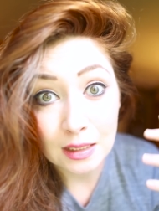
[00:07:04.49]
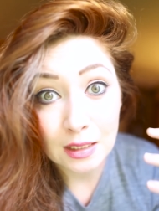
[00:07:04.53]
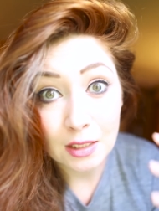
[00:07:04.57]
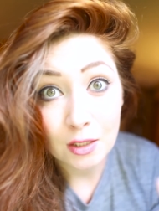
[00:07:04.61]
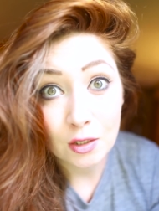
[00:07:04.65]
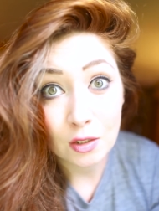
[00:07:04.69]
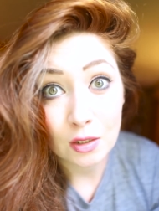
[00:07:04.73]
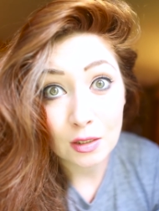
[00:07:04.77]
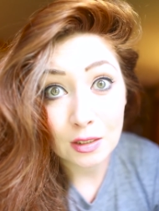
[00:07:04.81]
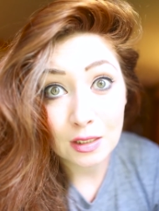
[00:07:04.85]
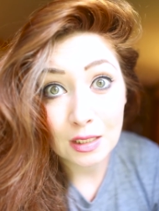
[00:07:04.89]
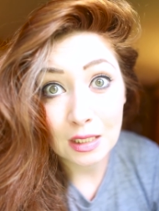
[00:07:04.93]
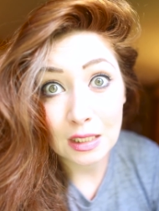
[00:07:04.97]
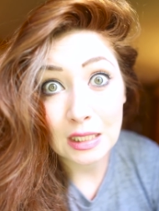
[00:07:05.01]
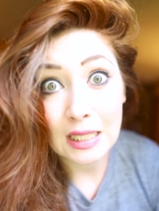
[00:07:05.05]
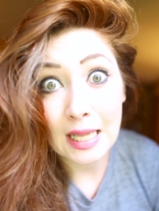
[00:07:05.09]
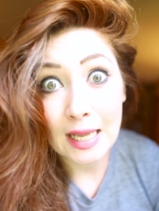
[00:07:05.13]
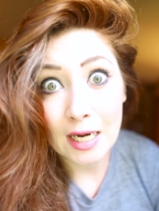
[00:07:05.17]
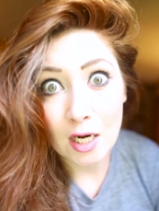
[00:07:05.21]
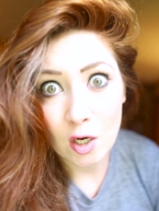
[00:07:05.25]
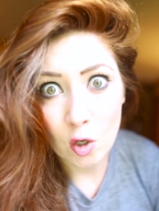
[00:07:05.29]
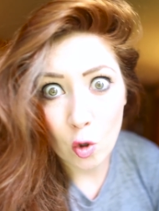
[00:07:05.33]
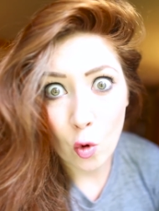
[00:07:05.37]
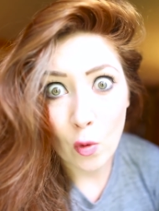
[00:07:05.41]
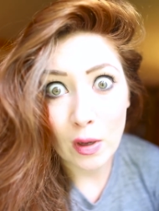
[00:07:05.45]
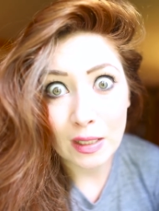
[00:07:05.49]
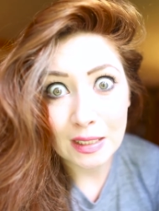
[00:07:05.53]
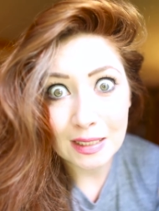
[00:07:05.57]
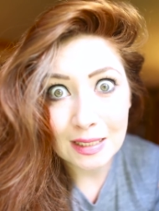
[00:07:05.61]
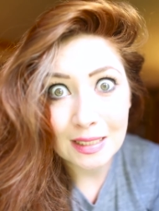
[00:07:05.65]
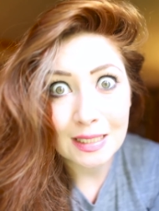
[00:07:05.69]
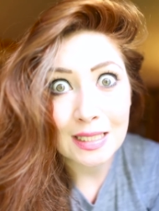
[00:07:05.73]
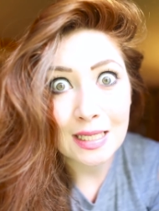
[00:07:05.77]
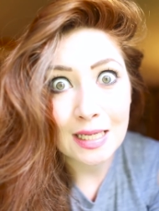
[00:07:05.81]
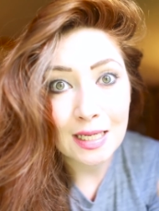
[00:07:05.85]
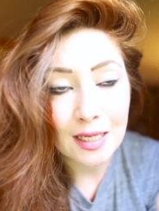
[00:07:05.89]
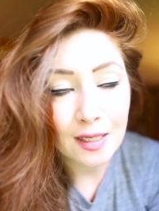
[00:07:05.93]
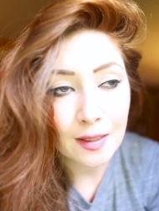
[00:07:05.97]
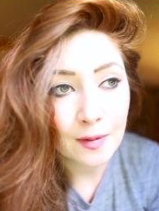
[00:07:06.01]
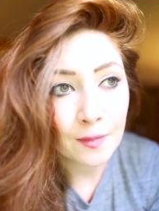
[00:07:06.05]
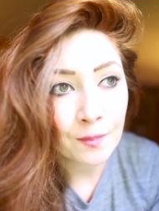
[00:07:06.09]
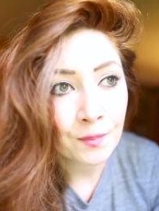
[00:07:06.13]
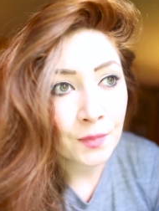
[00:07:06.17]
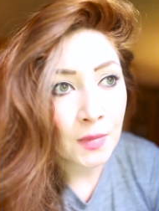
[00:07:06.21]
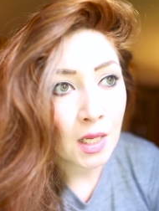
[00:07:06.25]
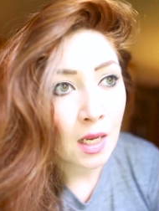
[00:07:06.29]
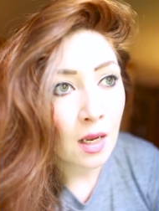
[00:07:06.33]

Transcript: to let it know I see it?